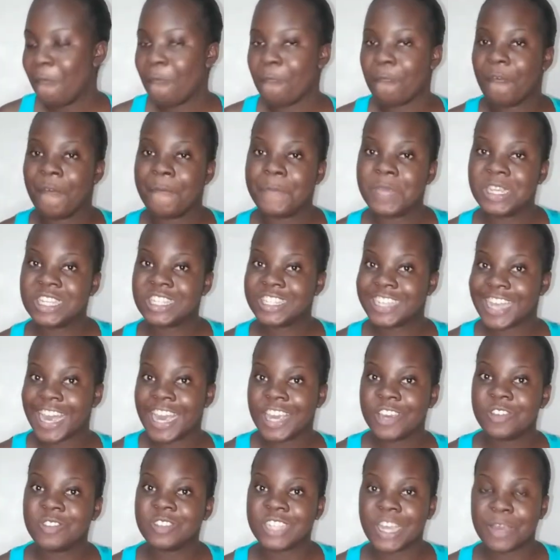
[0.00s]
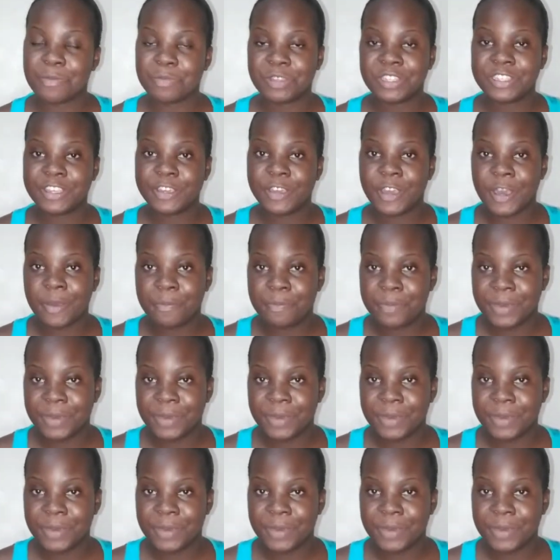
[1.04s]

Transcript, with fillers: when I start use them tear